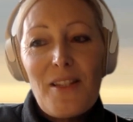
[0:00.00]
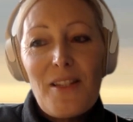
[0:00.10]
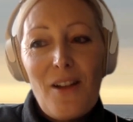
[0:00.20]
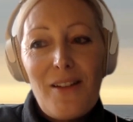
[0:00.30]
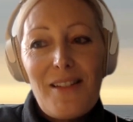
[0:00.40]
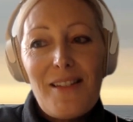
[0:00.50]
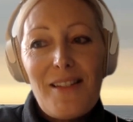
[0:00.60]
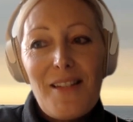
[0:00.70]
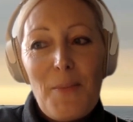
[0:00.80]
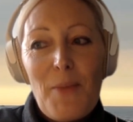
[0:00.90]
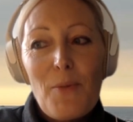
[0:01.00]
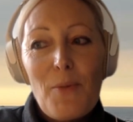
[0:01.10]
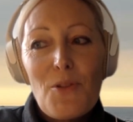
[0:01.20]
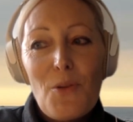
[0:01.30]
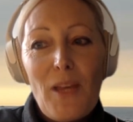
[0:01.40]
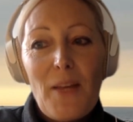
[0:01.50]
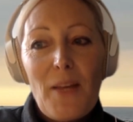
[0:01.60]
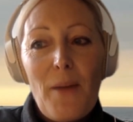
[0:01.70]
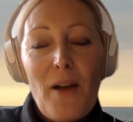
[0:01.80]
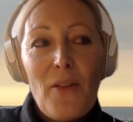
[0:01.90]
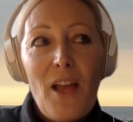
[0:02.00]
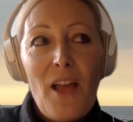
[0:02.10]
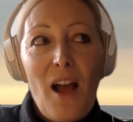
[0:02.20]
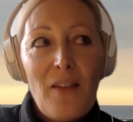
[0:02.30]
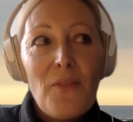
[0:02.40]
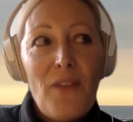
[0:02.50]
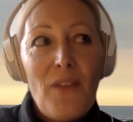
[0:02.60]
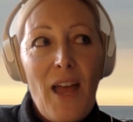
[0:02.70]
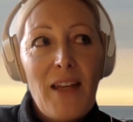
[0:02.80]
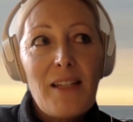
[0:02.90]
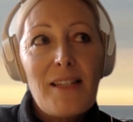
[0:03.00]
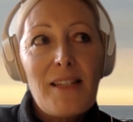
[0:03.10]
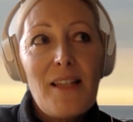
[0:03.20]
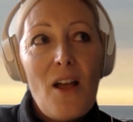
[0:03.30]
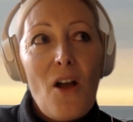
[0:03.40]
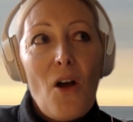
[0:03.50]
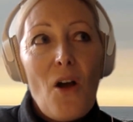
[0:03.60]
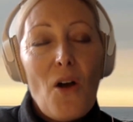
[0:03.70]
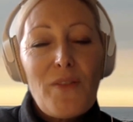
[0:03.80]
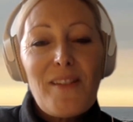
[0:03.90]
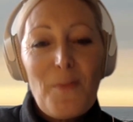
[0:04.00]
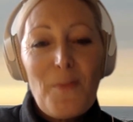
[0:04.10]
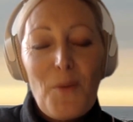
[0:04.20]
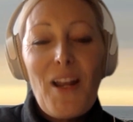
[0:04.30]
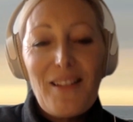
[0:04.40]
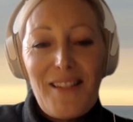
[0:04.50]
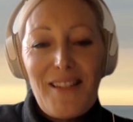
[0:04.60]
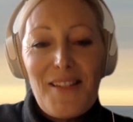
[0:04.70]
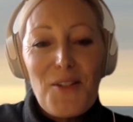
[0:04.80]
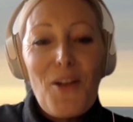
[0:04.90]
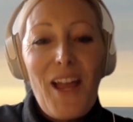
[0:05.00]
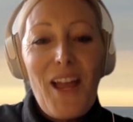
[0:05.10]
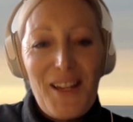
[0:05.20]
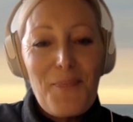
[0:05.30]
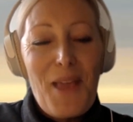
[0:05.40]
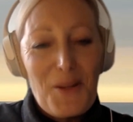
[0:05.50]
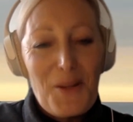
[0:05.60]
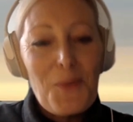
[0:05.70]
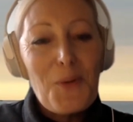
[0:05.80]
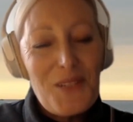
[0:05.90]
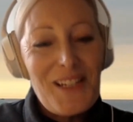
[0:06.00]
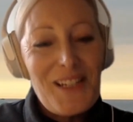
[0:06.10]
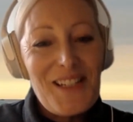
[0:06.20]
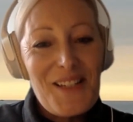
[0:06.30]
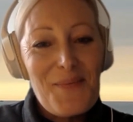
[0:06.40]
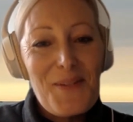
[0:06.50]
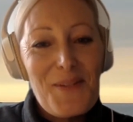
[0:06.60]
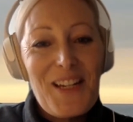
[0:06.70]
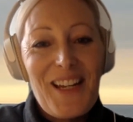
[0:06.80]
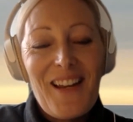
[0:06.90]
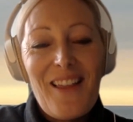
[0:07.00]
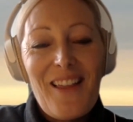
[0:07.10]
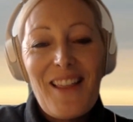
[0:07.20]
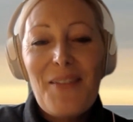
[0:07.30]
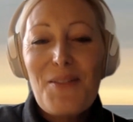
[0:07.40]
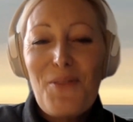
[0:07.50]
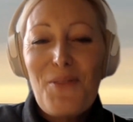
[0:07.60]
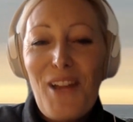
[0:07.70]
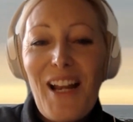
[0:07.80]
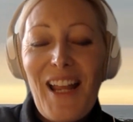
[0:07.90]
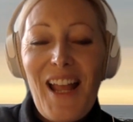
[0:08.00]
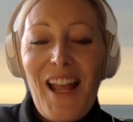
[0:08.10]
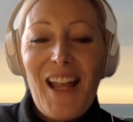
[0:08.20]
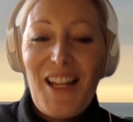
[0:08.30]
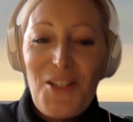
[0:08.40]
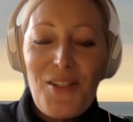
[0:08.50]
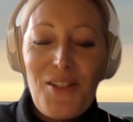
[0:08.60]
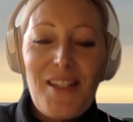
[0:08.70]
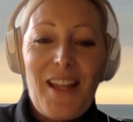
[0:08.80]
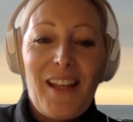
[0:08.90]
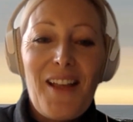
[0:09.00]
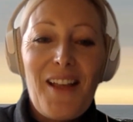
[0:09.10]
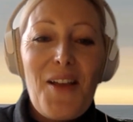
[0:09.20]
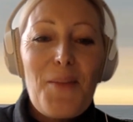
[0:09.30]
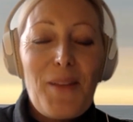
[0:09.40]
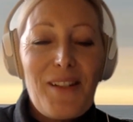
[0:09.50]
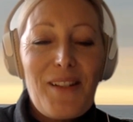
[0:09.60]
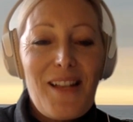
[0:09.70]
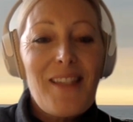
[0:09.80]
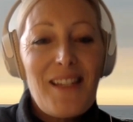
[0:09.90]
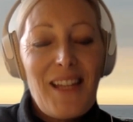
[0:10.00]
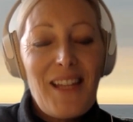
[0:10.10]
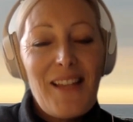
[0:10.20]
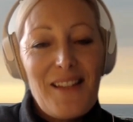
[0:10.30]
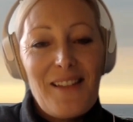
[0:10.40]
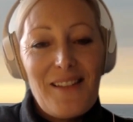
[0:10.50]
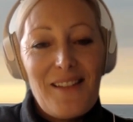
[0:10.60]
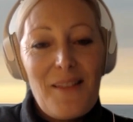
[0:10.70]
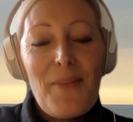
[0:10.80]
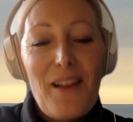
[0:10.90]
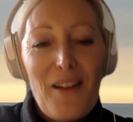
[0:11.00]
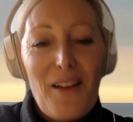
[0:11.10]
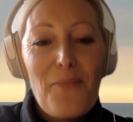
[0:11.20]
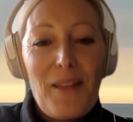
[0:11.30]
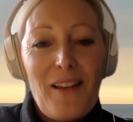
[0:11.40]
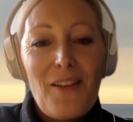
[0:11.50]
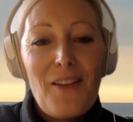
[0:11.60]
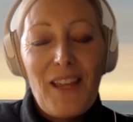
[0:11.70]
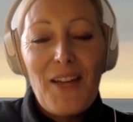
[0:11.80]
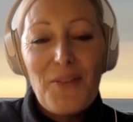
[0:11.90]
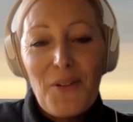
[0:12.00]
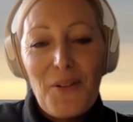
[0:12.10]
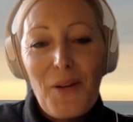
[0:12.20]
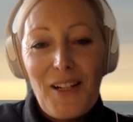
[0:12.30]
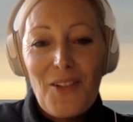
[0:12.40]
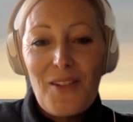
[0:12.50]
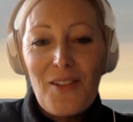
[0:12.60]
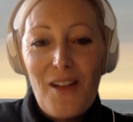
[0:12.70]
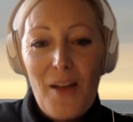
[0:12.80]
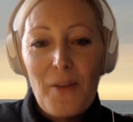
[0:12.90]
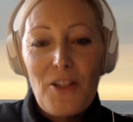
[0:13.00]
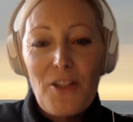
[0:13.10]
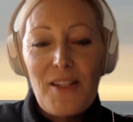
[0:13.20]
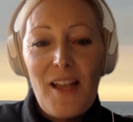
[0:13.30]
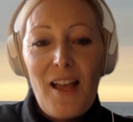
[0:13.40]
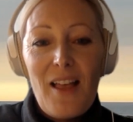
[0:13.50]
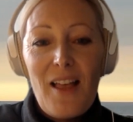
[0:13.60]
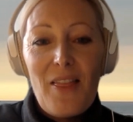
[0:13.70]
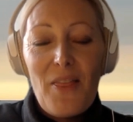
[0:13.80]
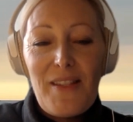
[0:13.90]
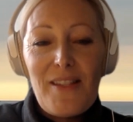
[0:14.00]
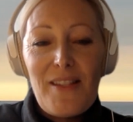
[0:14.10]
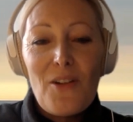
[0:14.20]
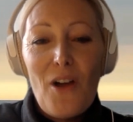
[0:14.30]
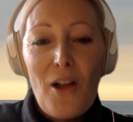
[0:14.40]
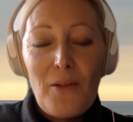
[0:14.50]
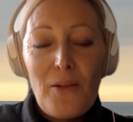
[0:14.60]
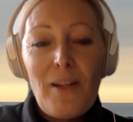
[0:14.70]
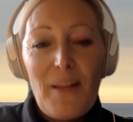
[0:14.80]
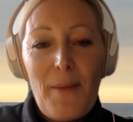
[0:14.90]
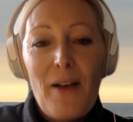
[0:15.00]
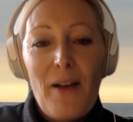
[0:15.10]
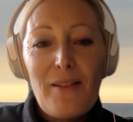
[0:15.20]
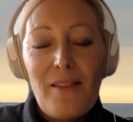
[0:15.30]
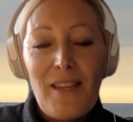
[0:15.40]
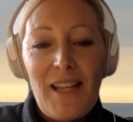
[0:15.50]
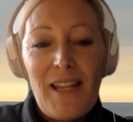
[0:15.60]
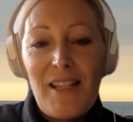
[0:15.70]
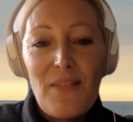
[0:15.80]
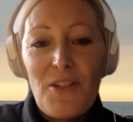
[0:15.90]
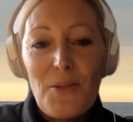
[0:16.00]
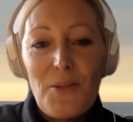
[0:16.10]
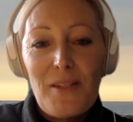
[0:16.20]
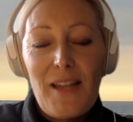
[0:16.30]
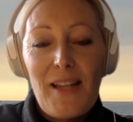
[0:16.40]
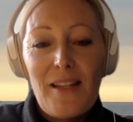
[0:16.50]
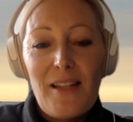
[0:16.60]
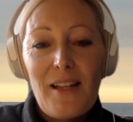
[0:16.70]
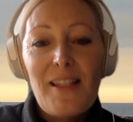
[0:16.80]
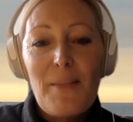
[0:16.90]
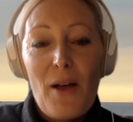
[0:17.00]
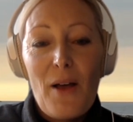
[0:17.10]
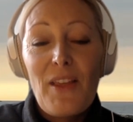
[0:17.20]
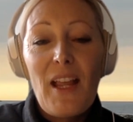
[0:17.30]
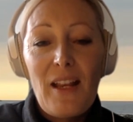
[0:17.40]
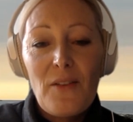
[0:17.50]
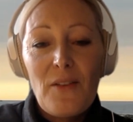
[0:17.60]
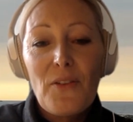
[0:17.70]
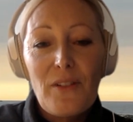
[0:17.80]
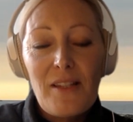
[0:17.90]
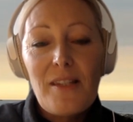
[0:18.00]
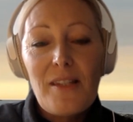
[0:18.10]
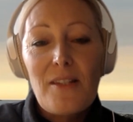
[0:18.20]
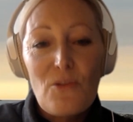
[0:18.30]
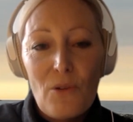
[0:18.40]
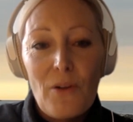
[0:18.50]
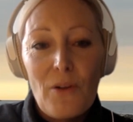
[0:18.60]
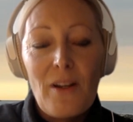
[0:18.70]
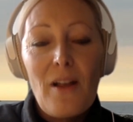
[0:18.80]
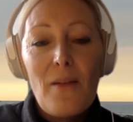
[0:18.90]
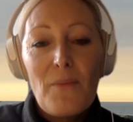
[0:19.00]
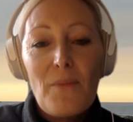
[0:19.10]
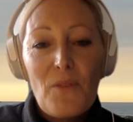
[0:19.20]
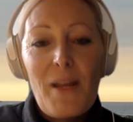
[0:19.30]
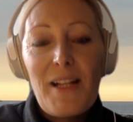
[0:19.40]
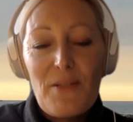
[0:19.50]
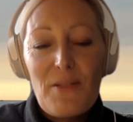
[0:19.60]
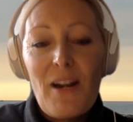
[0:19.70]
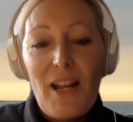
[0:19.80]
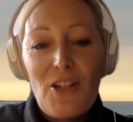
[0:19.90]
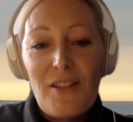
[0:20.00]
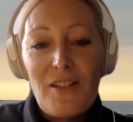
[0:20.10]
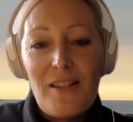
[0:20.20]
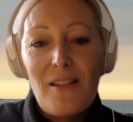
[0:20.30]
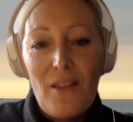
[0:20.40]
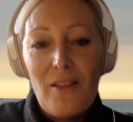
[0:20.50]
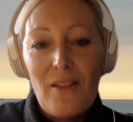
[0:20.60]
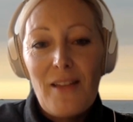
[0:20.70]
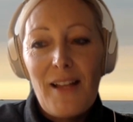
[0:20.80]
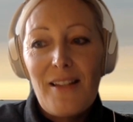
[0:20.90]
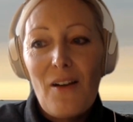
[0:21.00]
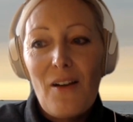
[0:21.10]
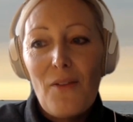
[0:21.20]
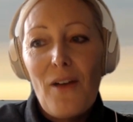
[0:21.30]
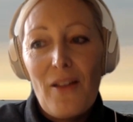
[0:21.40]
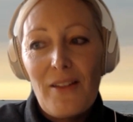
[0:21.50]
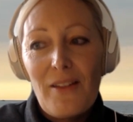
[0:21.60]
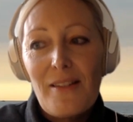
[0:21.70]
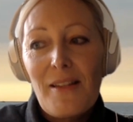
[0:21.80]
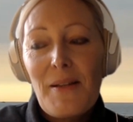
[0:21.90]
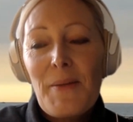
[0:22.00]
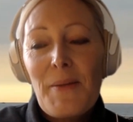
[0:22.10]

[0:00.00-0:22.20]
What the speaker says: we started to see people talking about the unfairness of someone else's grade being awarded to somebody. And I think that was really interesting, because that did get at something I've been looking at for quite a long time, which is that this is not only about the individual's data, it's about the inferences drawn from its relations to the data of others.